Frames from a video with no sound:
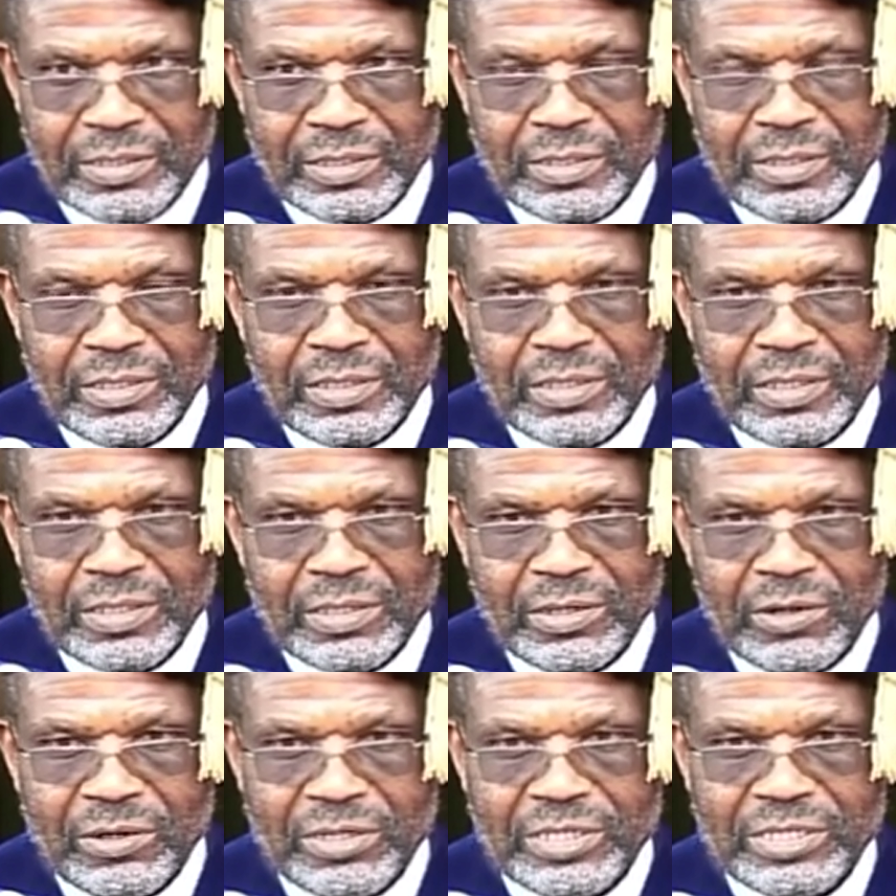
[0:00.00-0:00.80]

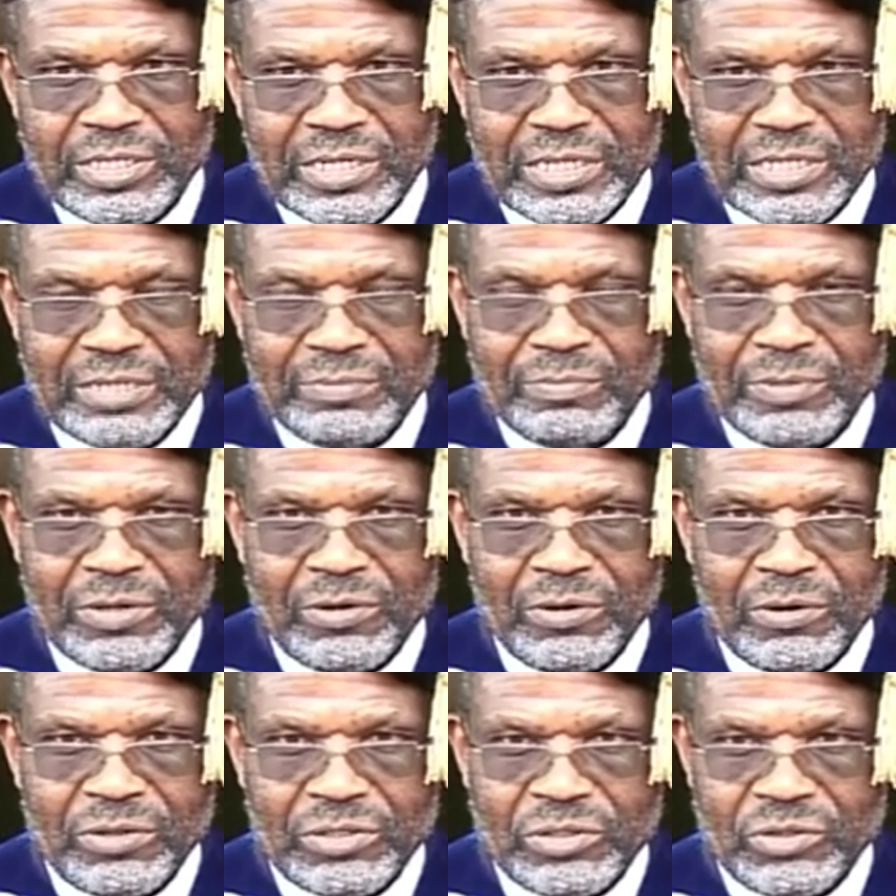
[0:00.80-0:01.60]
not just
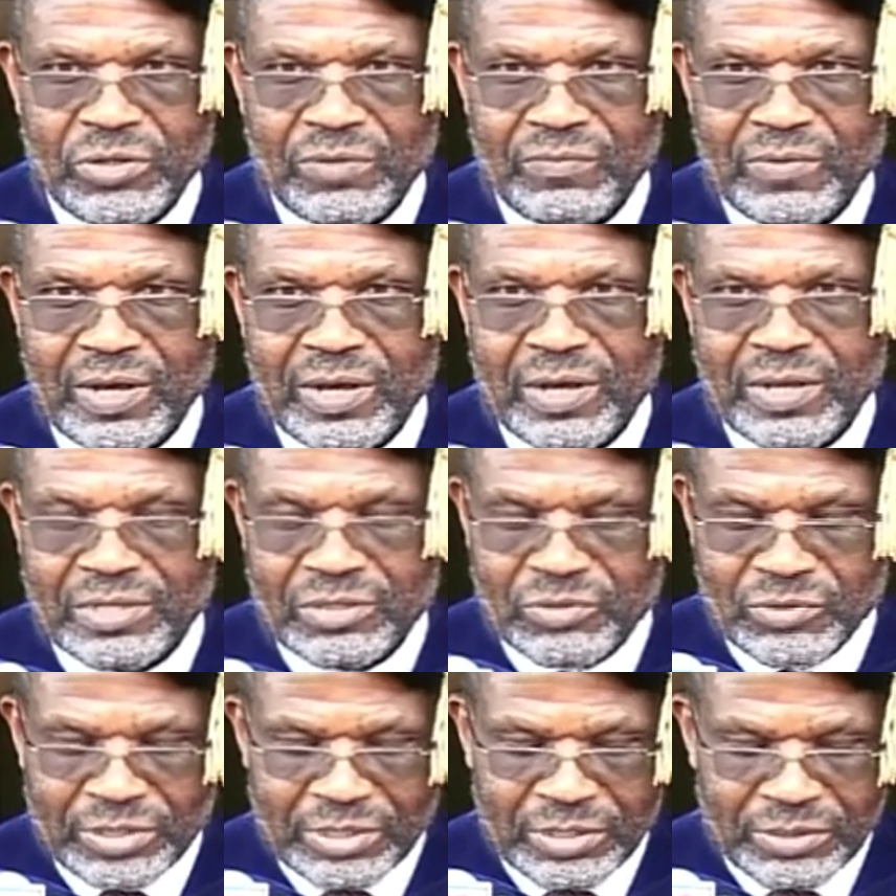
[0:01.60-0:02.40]
because you have earned your
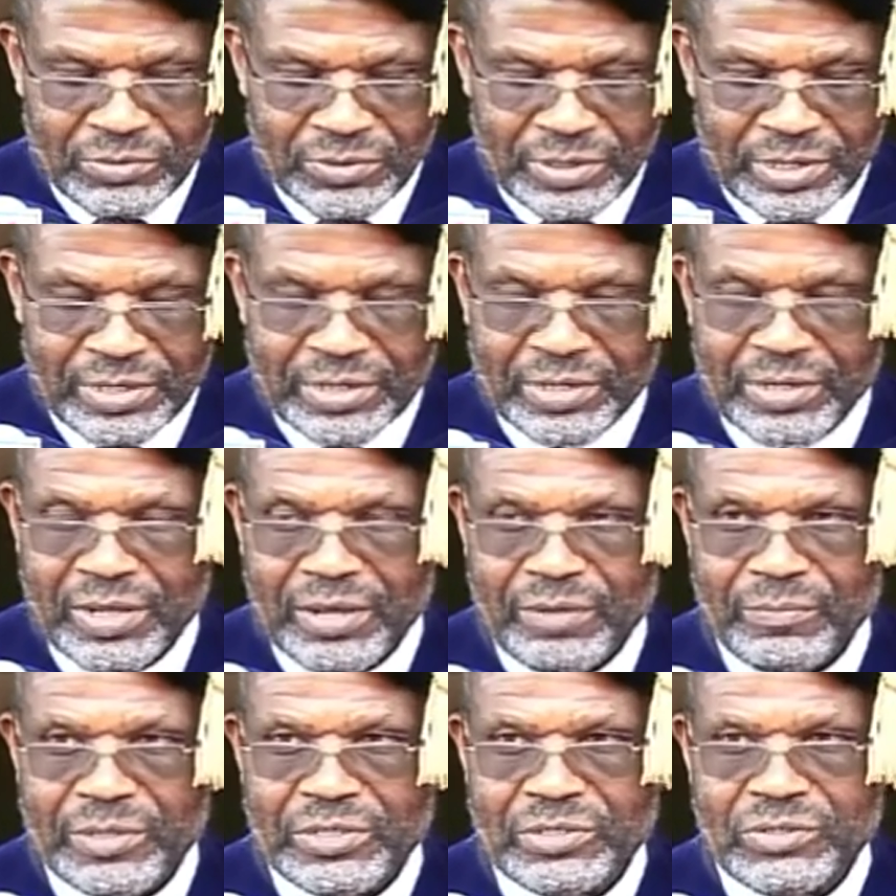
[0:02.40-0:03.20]
degree in
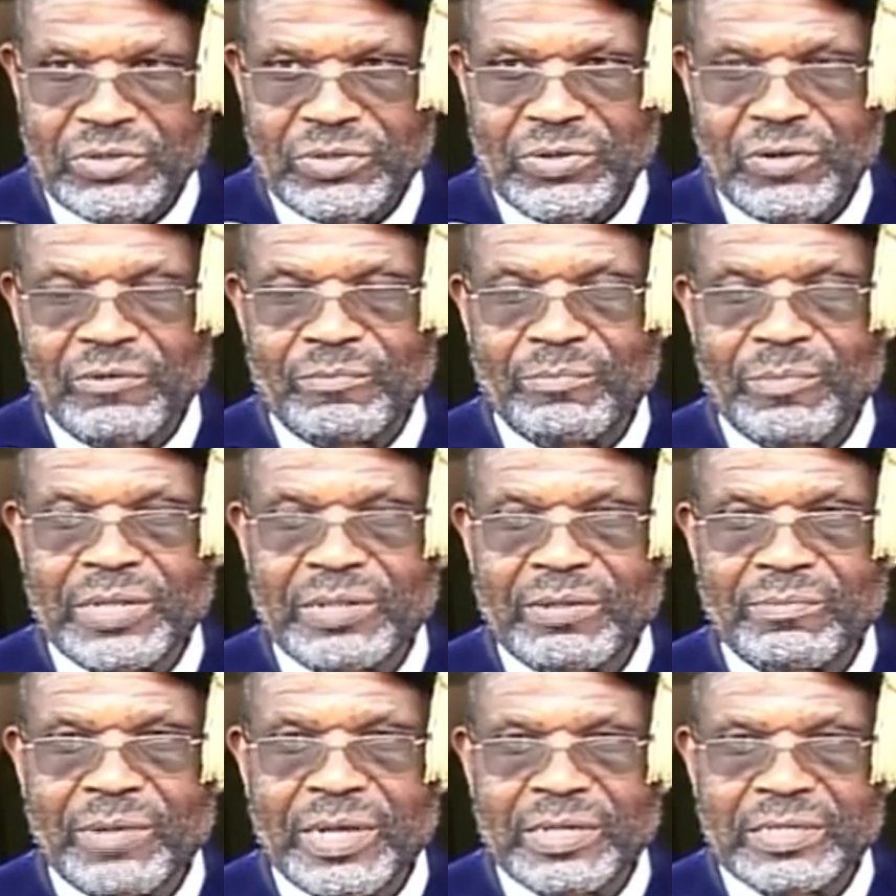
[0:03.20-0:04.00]
chemistry or
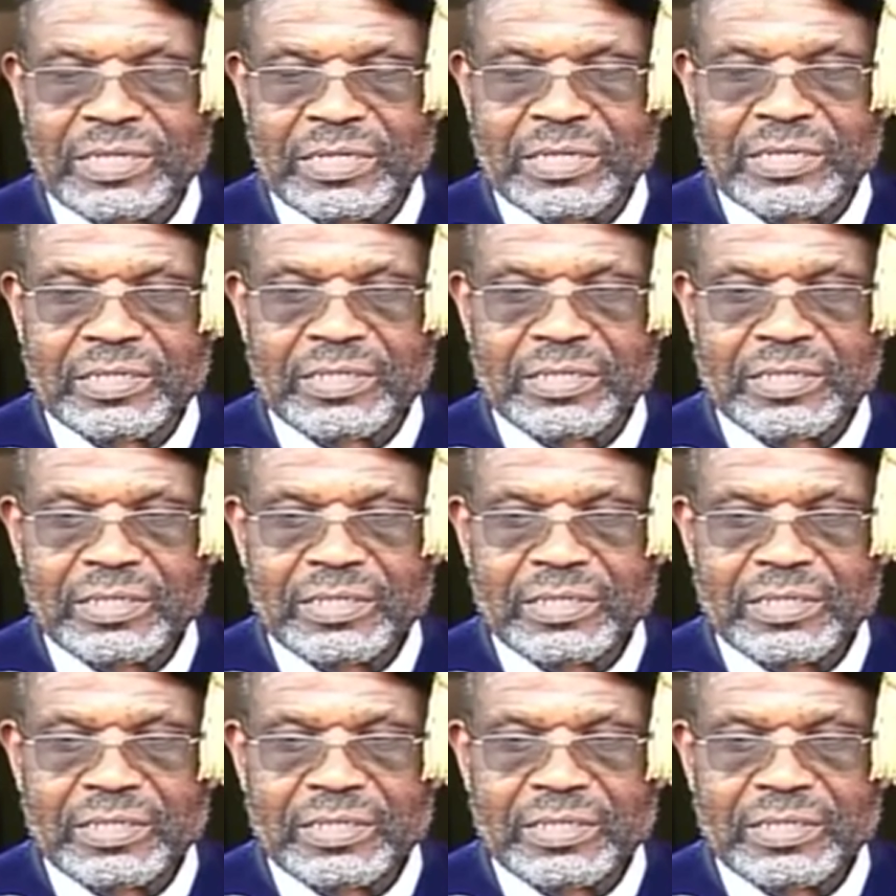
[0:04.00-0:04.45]
mathematics,